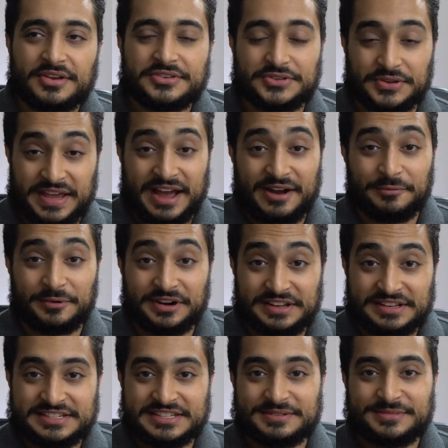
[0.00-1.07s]
so yeah, we're
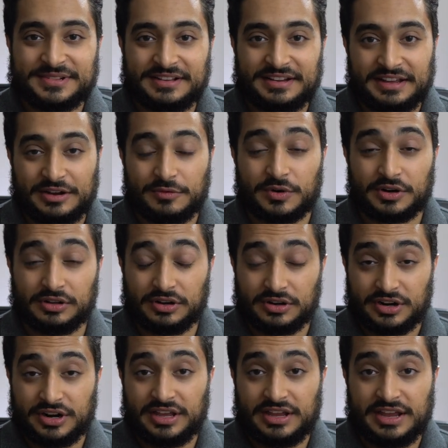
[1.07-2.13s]
in sim clinic, we're
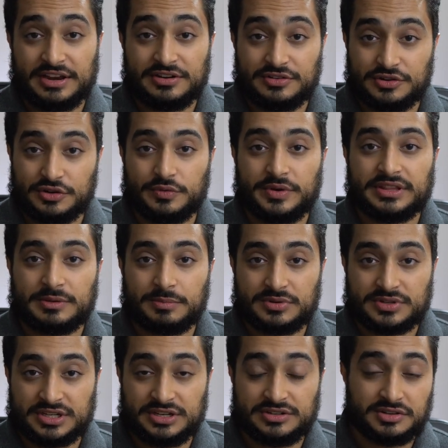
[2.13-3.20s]
learning and doing the
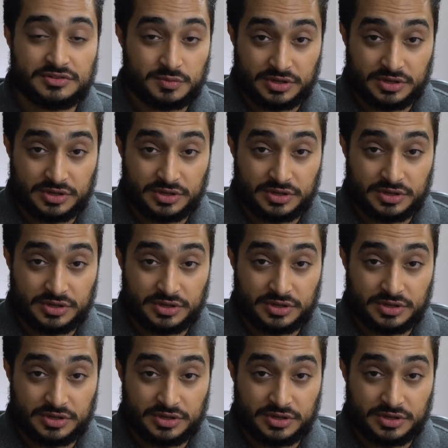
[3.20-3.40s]
procedures,